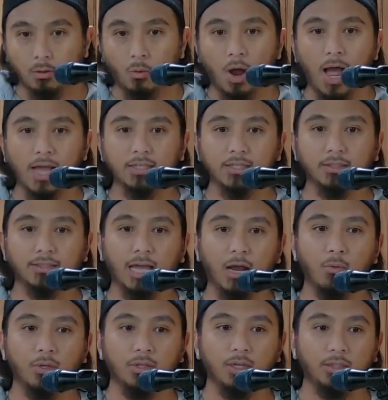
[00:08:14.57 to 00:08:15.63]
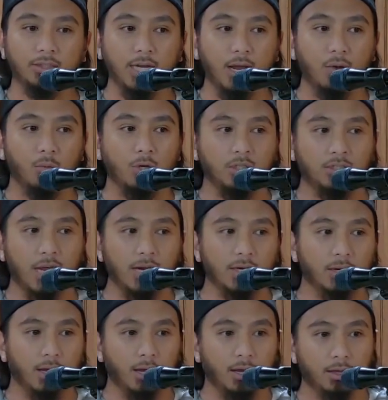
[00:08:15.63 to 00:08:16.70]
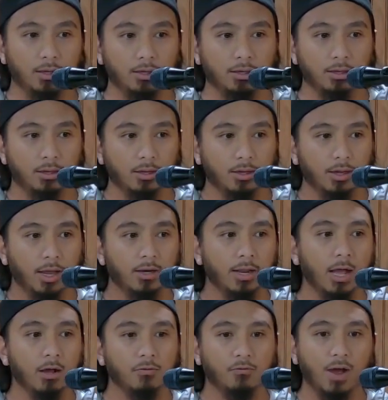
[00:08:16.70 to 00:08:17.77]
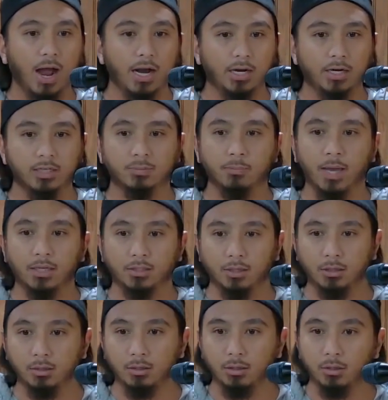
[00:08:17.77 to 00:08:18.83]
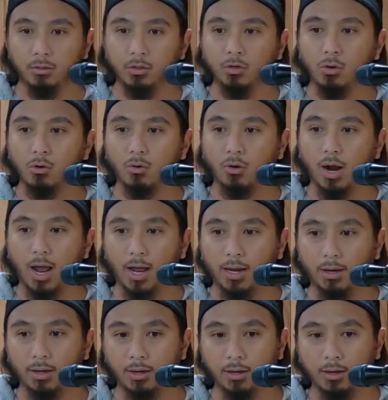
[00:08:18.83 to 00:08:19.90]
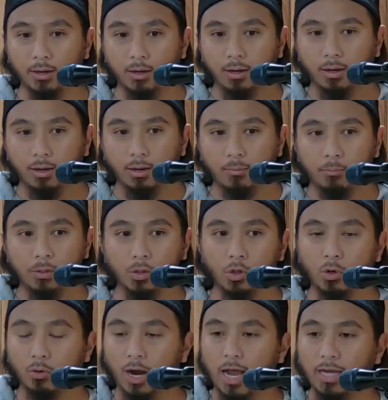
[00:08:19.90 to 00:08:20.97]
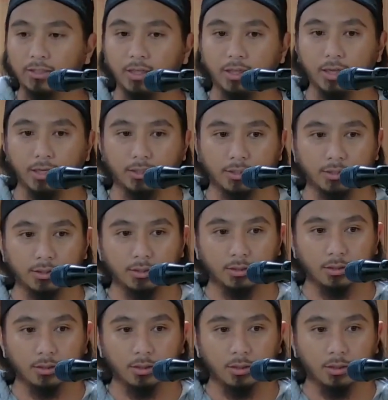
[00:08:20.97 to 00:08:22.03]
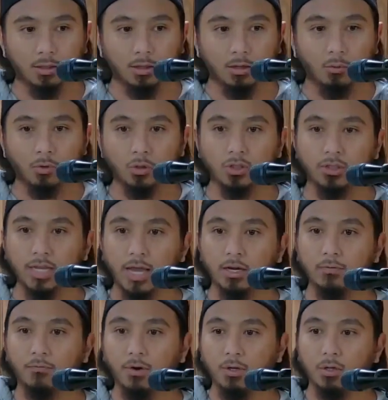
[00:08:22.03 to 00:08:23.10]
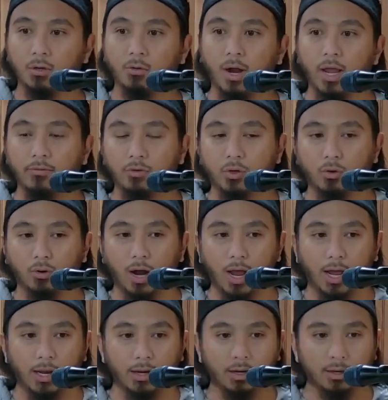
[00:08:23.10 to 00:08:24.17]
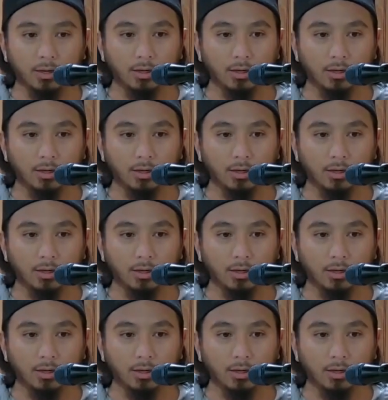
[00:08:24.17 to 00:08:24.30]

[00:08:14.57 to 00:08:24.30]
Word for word: why is it that when, the, when Jannah and hellfire is mentioned, you don't cry, but you cry to this? When you stand in front of the grave, you cry.